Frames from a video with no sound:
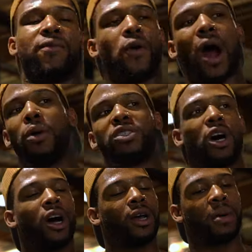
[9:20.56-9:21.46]
Before I was
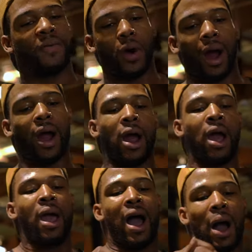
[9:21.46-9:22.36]
to
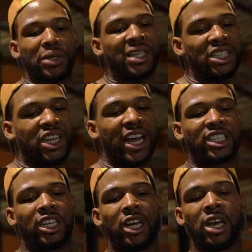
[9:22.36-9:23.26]
the
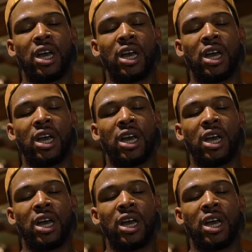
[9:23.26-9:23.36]
Jets,